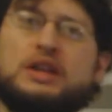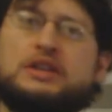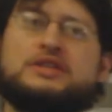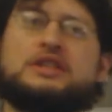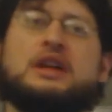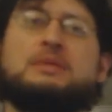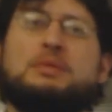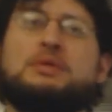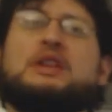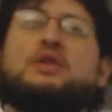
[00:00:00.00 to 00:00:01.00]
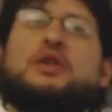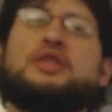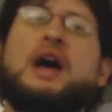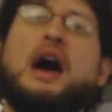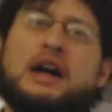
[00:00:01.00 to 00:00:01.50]
here is to come up with an
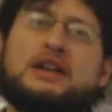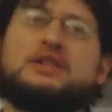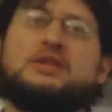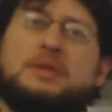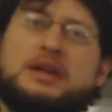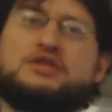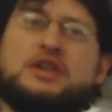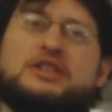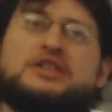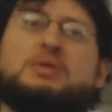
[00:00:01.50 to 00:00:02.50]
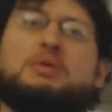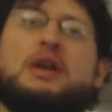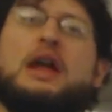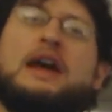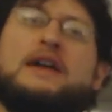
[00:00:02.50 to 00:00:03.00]
orthogonal matrix. So we
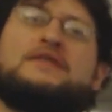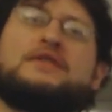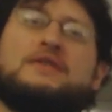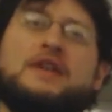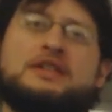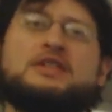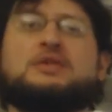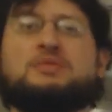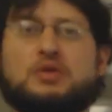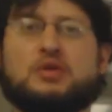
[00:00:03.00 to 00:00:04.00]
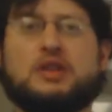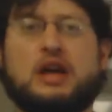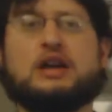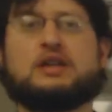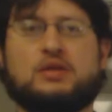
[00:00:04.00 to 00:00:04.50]
want every vector to be
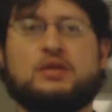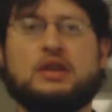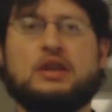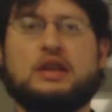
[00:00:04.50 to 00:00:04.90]
orthogonal.